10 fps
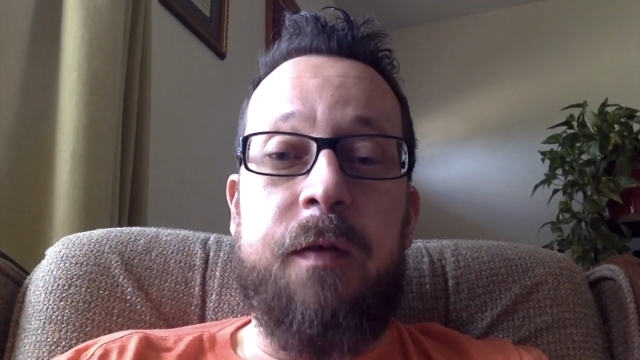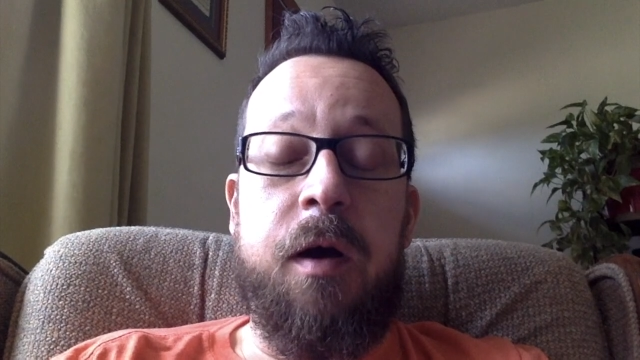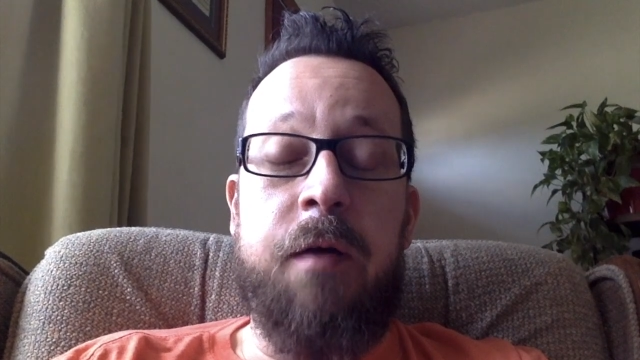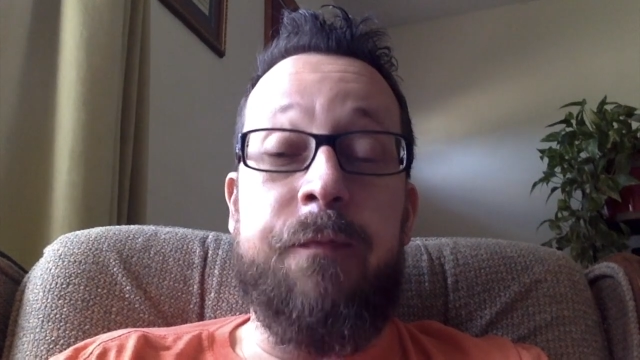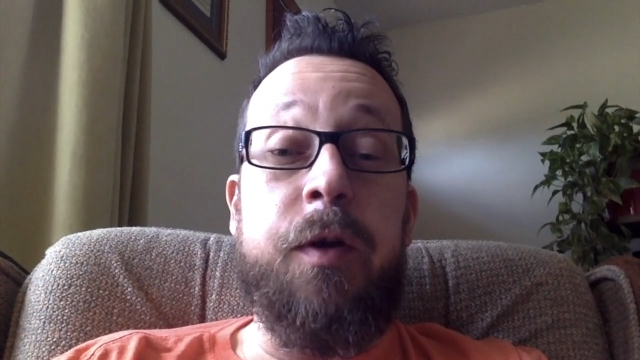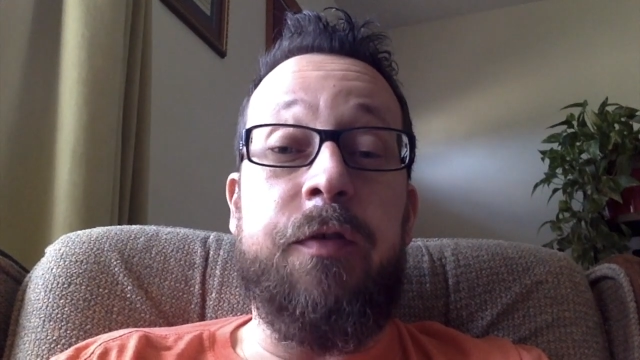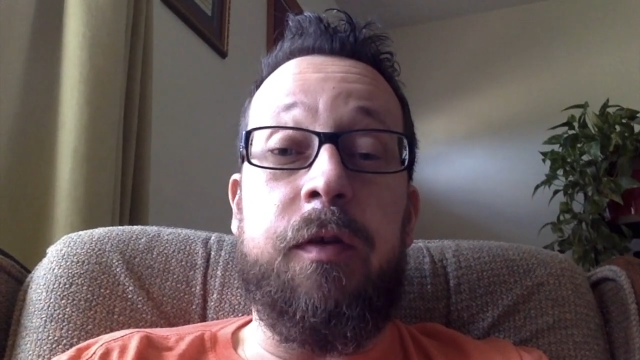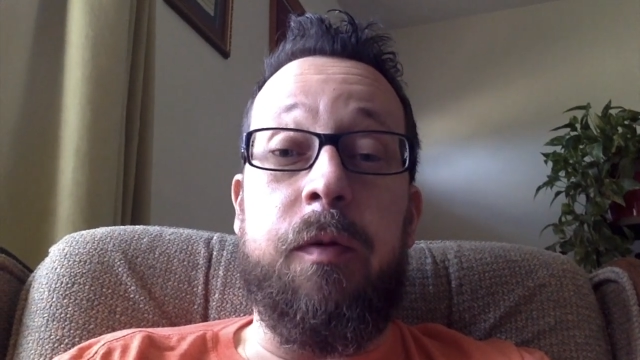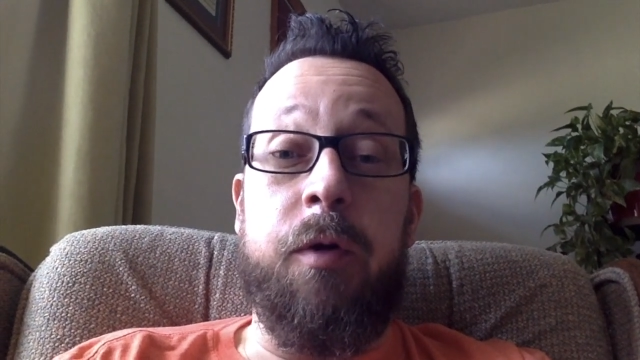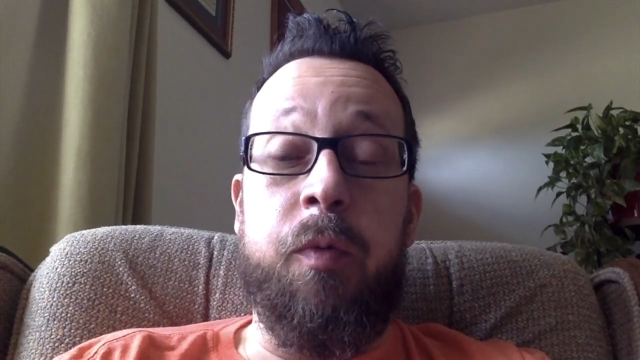of
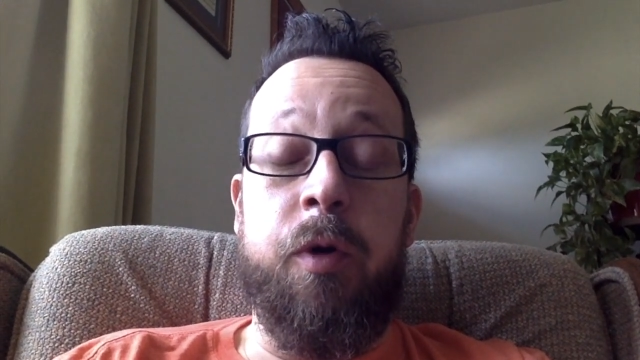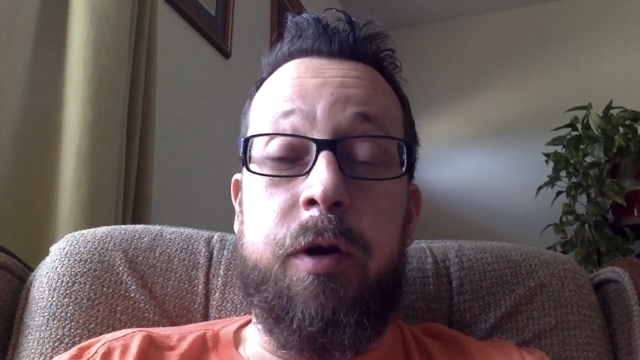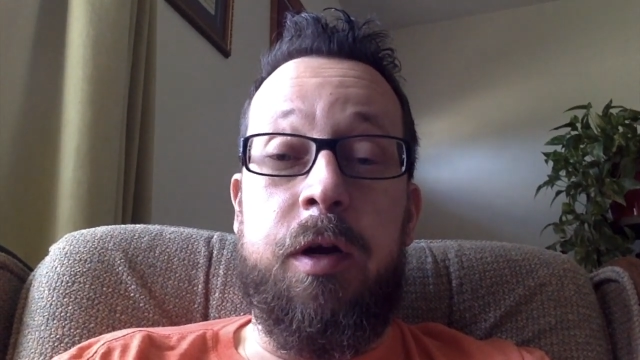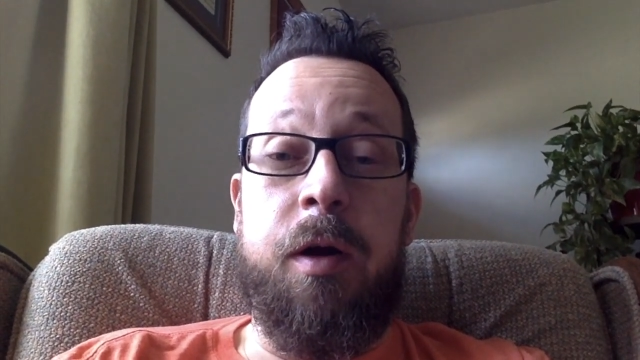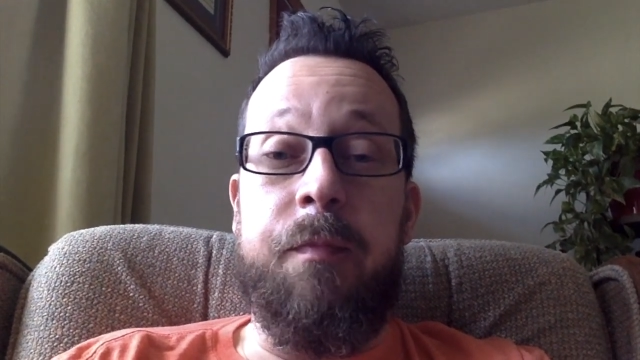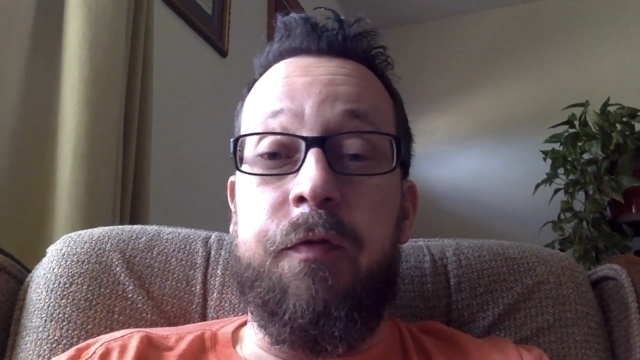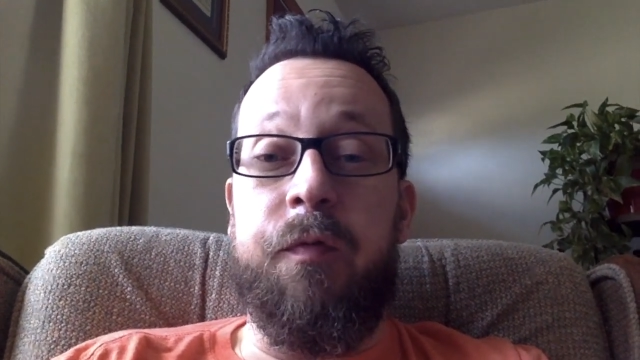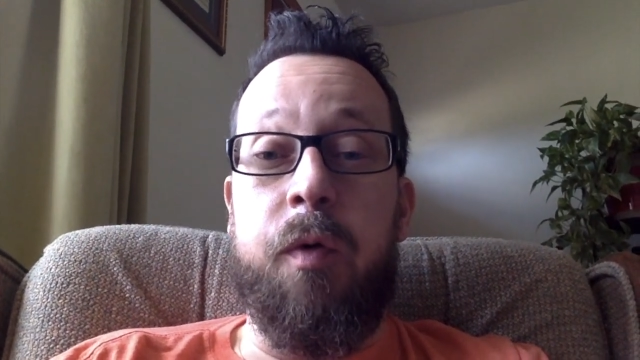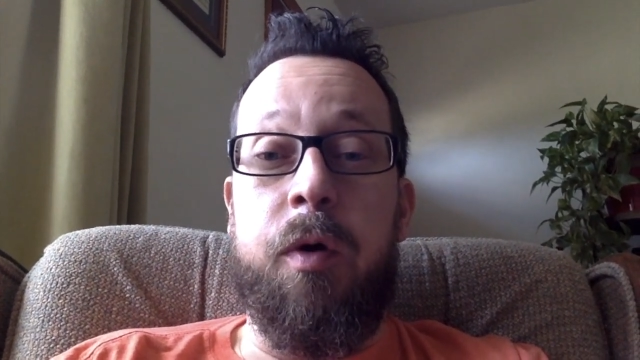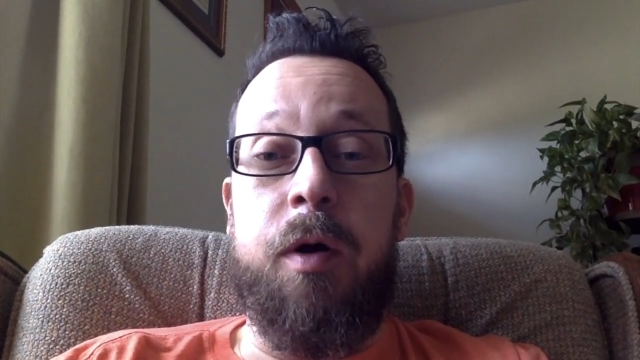music that we were working on
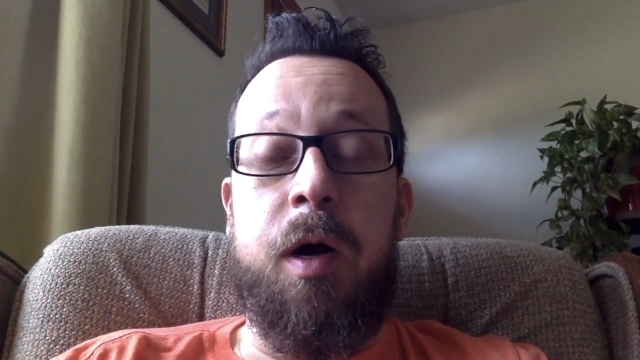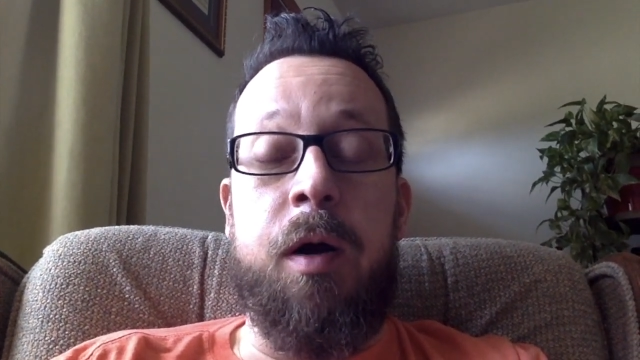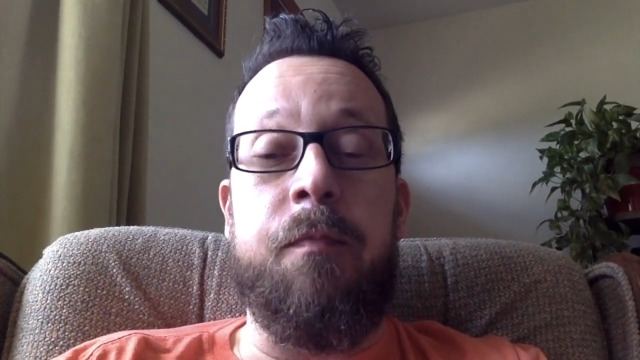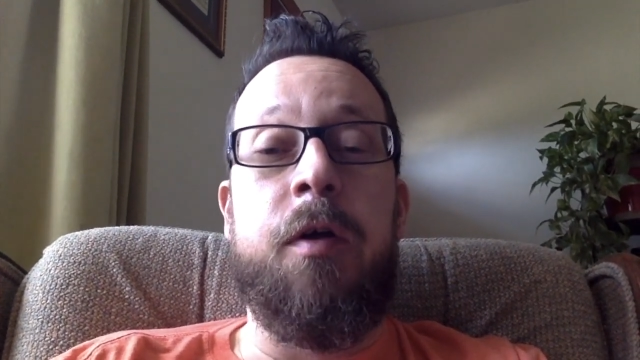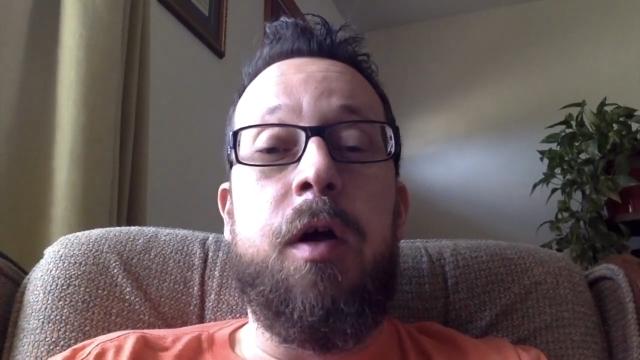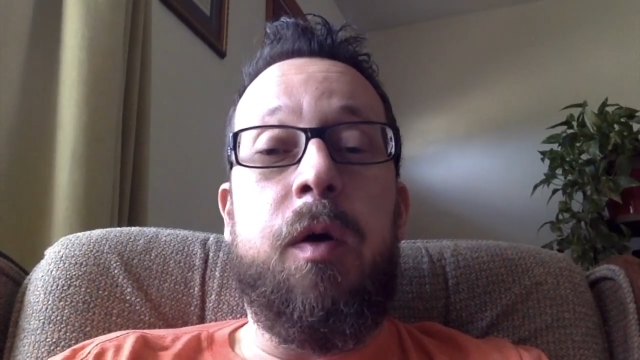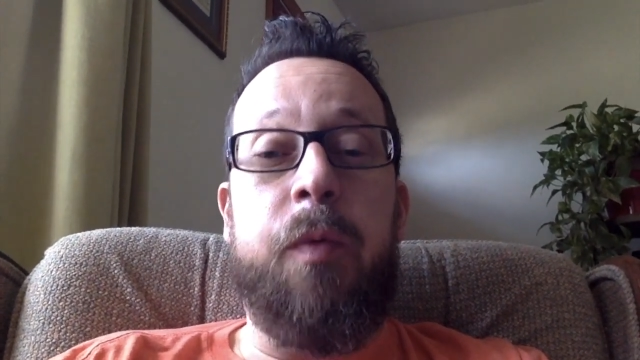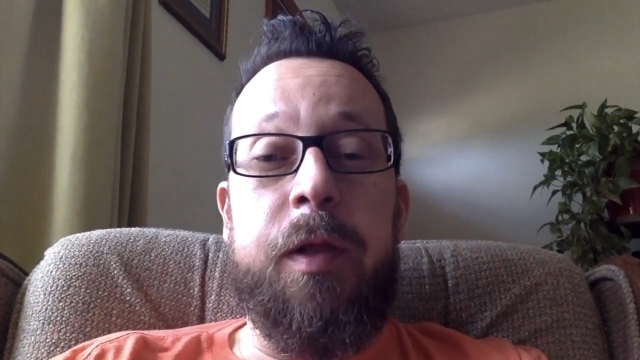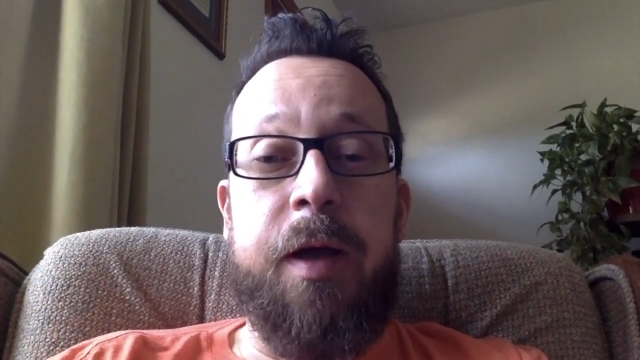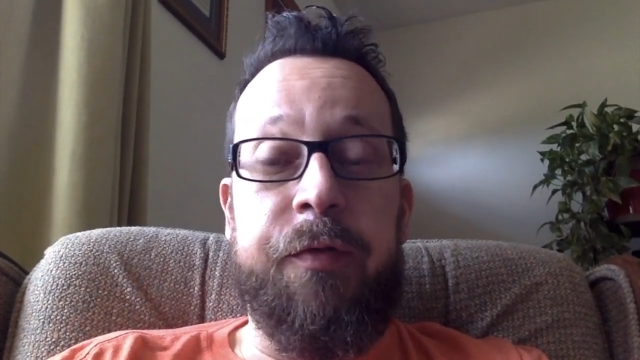before
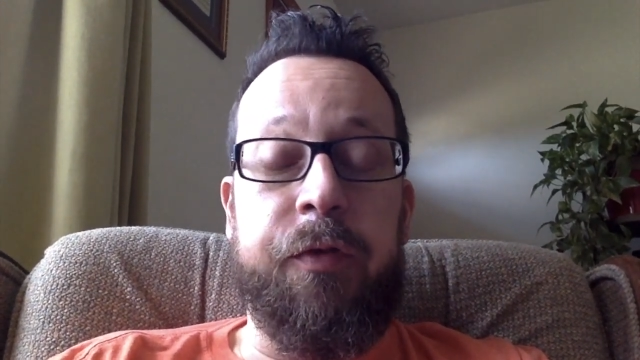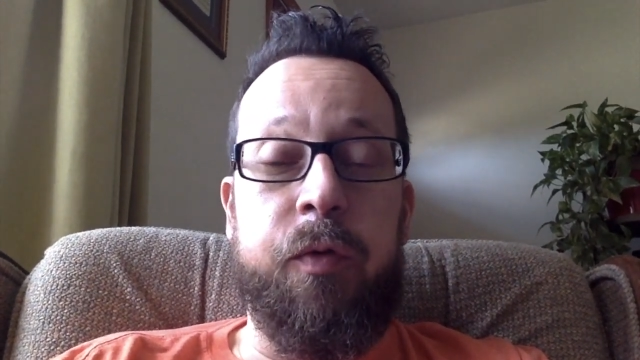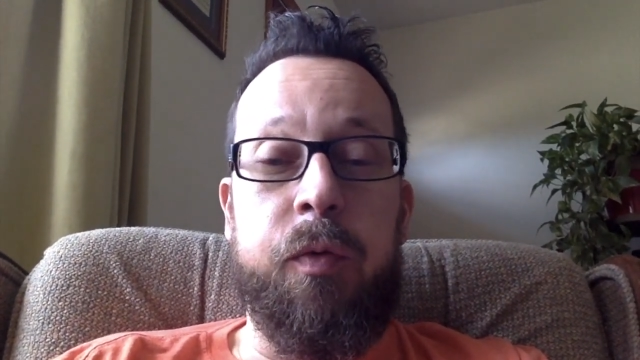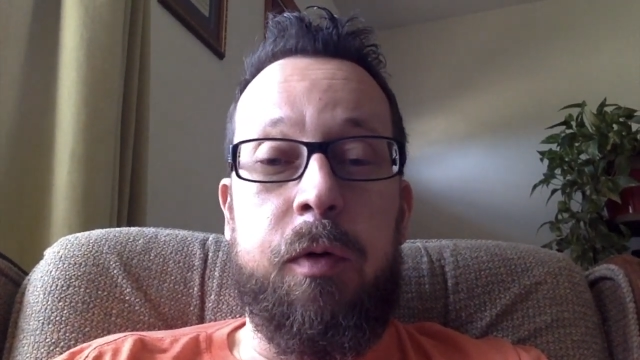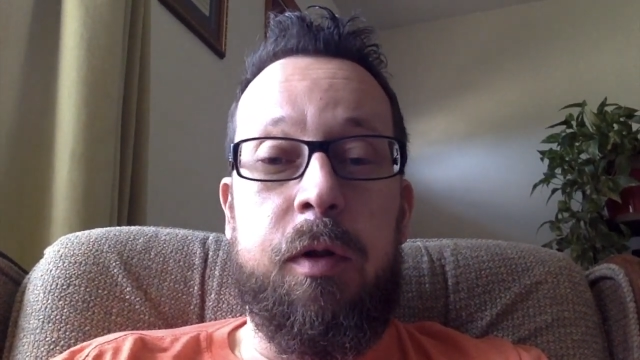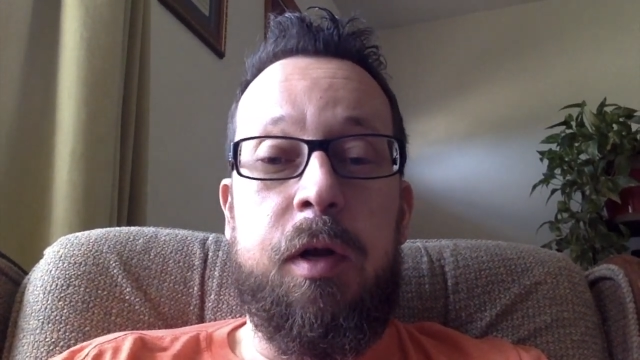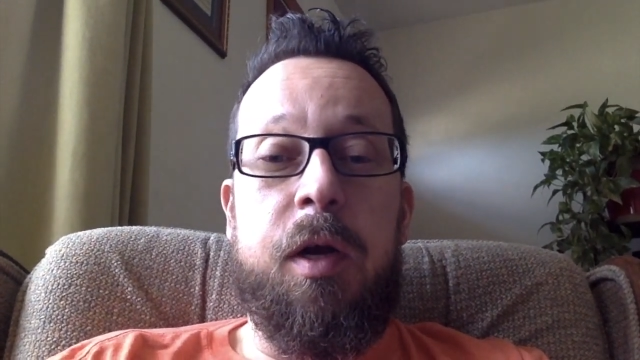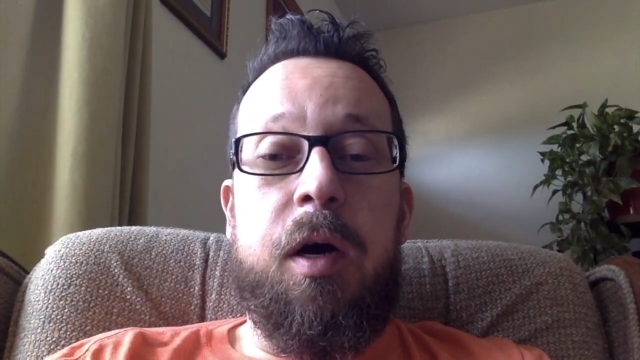we left school.